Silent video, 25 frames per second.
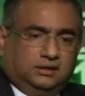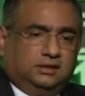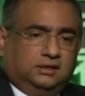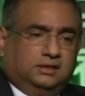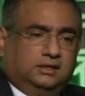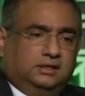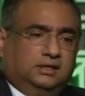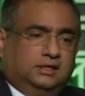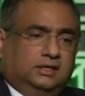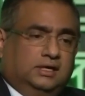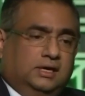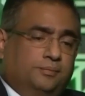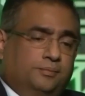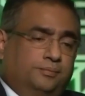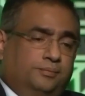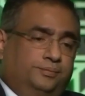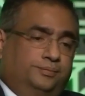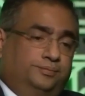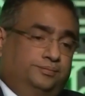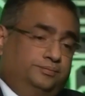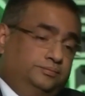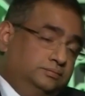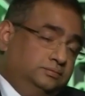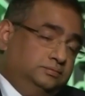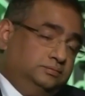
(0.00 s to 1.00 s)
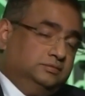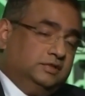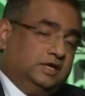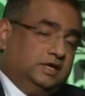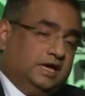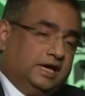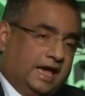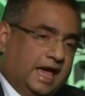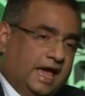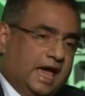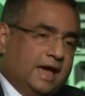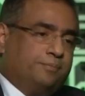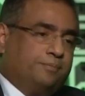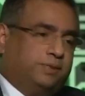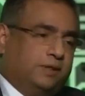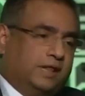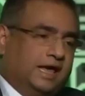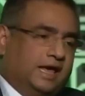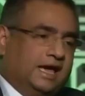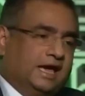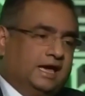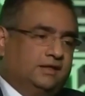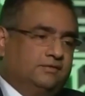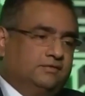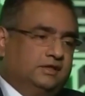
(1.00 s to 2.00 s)
A A
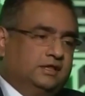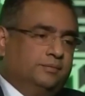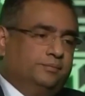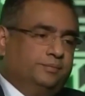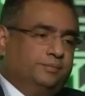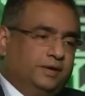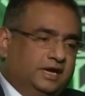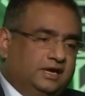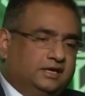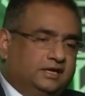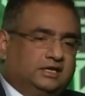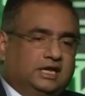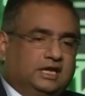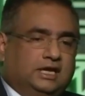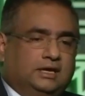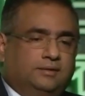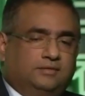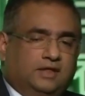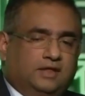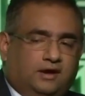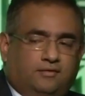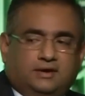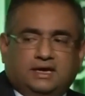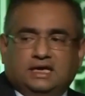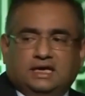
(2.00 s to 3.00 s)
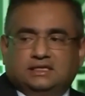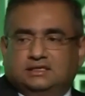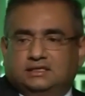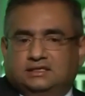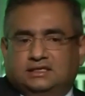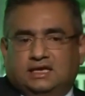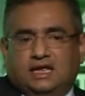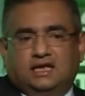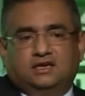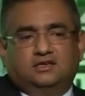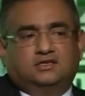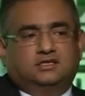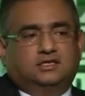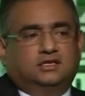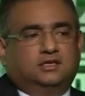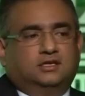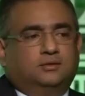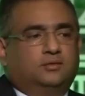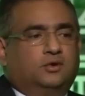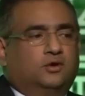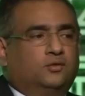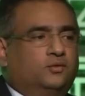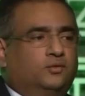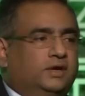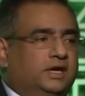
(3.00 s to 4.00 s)
plan with a B team never gets attention,
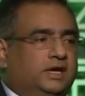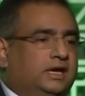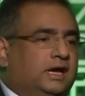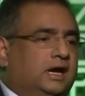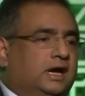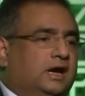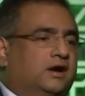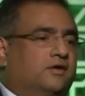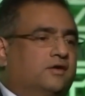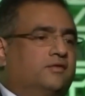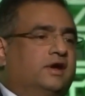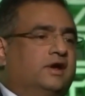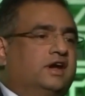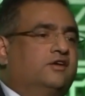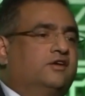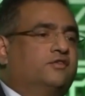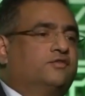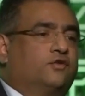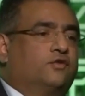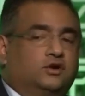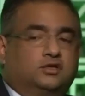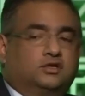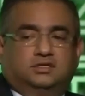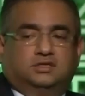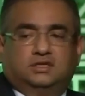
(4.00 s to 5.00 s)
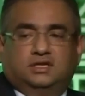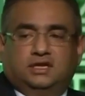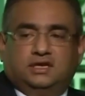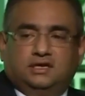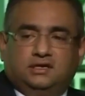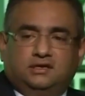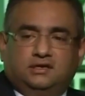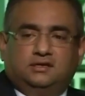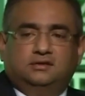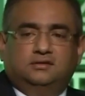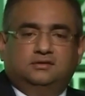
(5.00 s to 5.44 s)
but we are very fortunate.